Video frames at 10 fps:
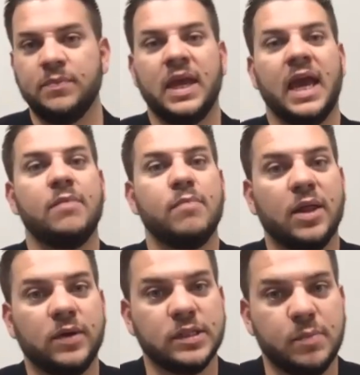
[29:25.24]
Hey,
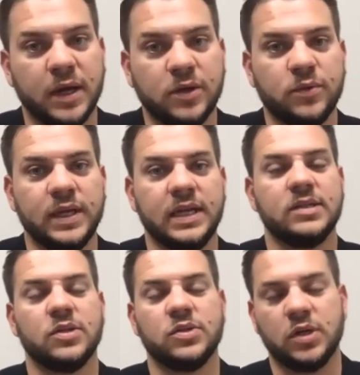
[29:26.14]
Mallory, it's Michael Reedy.
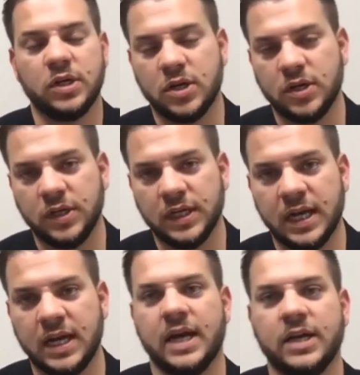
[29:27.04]
So sorry to call you
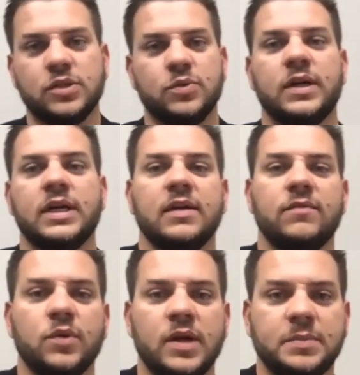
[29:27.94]
again. I just wanted to give
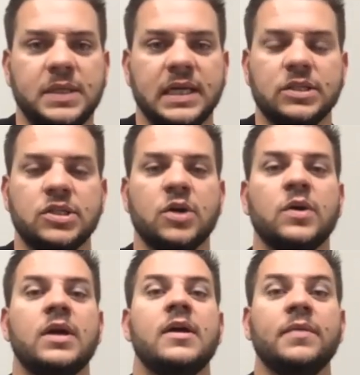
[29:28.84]
you an update.
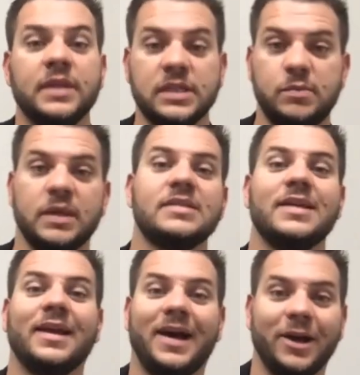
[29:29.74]
So the Smiths
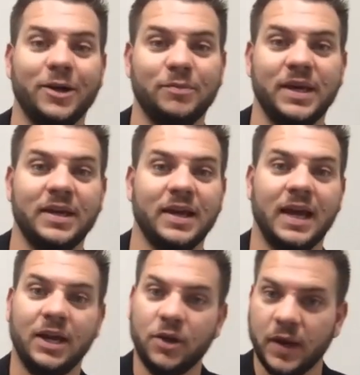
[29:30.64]
that hired me, and
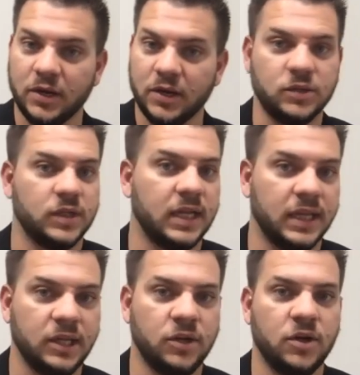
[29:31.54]
I know I called you and I
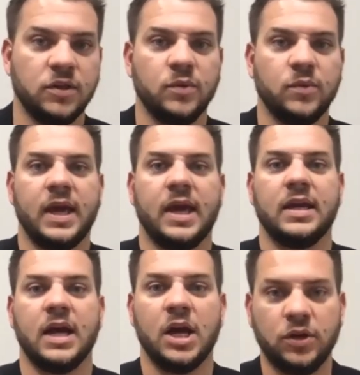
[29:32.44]
let you know that we had
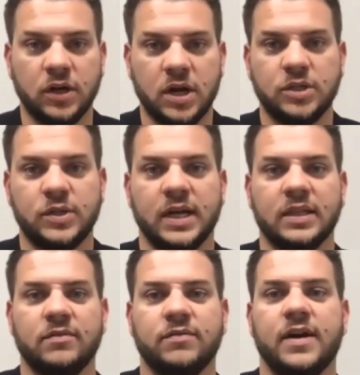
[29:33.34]
it under contract
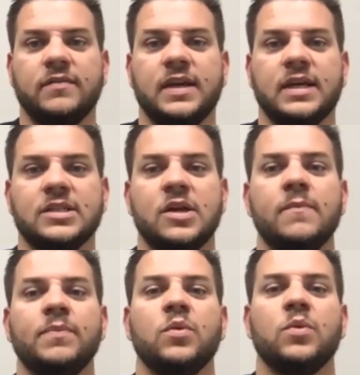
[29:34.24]
in 5 days.
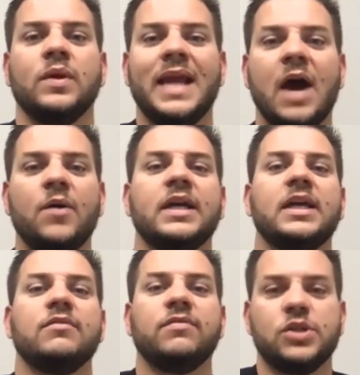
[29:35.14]
Well, now I can
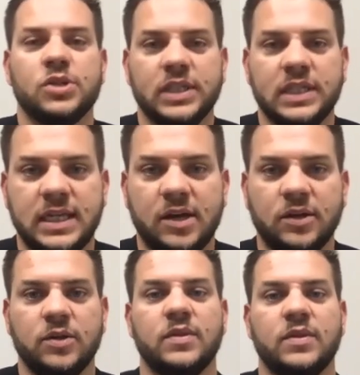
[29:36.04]
officially tell
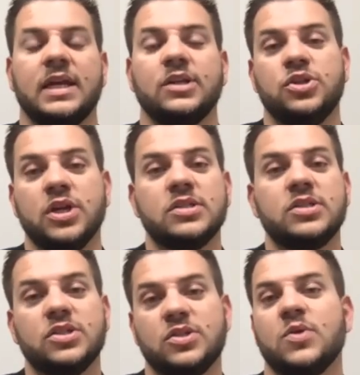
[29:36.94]
you that it
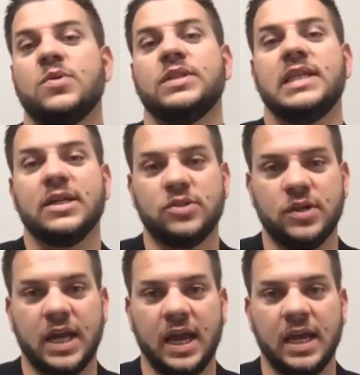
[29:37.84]
just sold
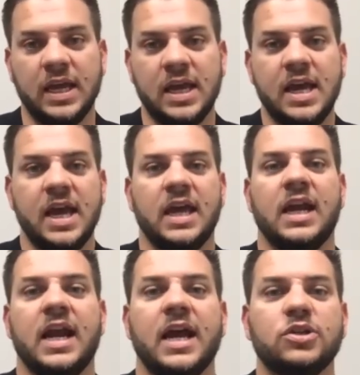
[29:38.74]
yesterday and
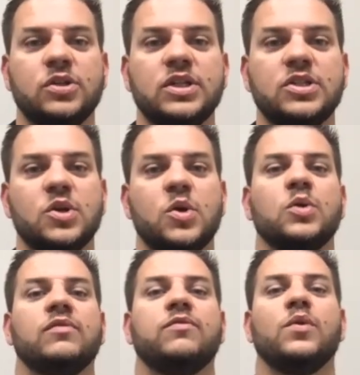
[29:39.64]
it actually
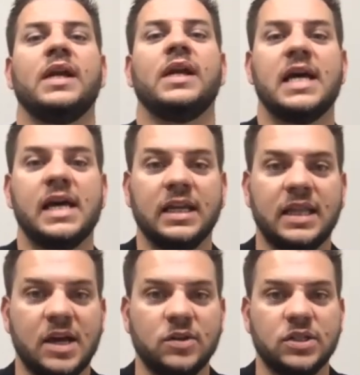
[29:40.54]
sold for
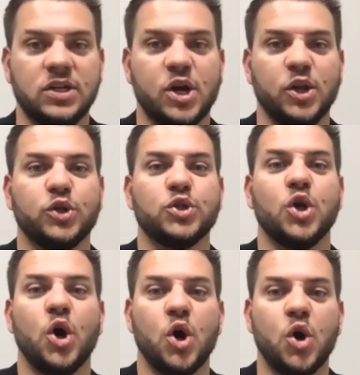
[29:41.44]
$9,000
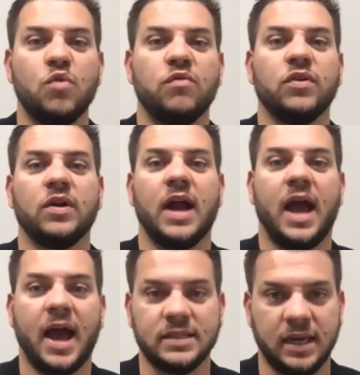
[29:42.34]
over
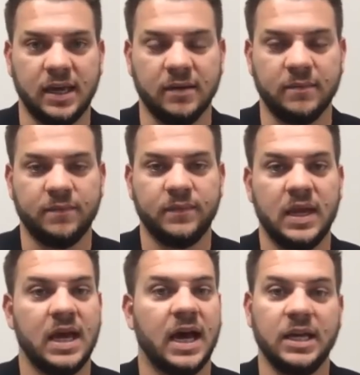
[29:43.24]
asking.
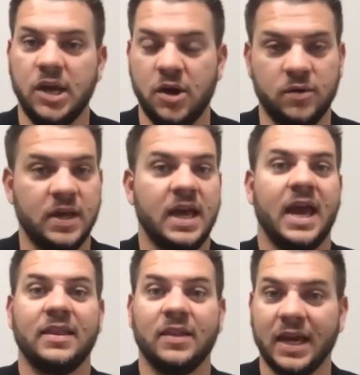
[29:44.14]
I know.
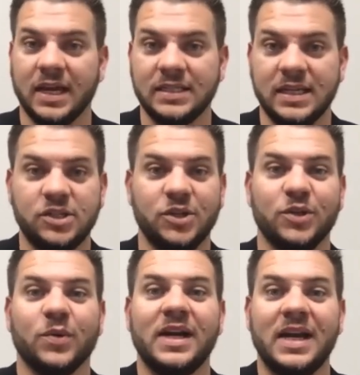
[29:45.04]
And like I said to you,
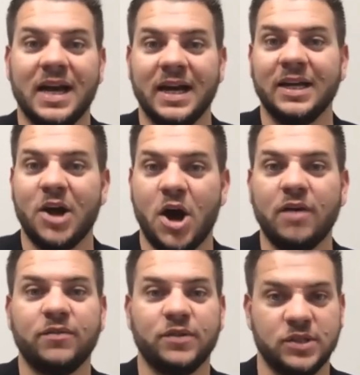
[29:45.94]
there were 9
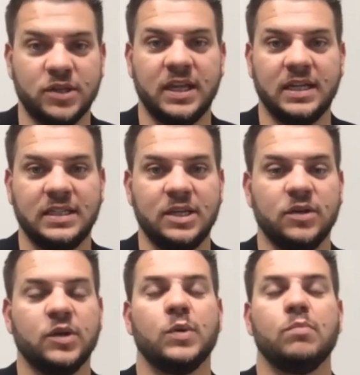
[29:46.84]
offers on that deal.
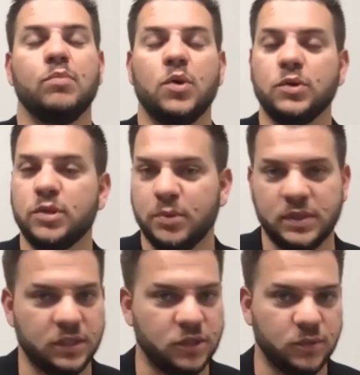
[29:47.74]
There were multiple
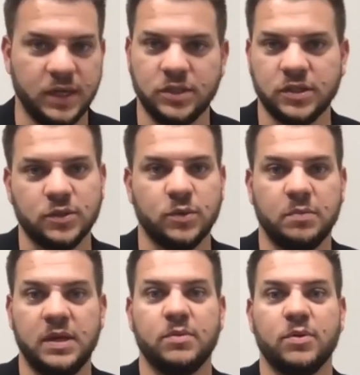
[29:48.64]
situations where
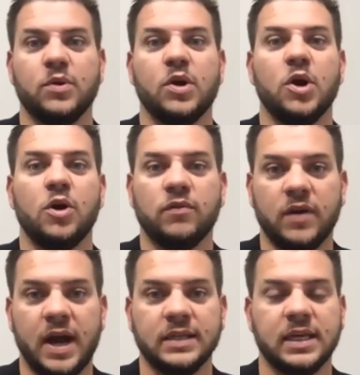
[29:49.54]
people were over
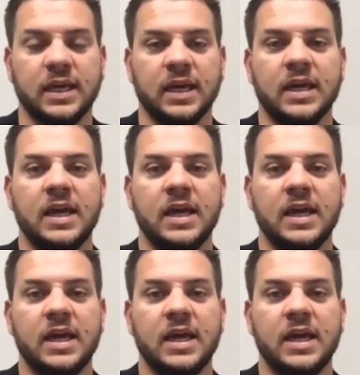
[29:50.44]
asking.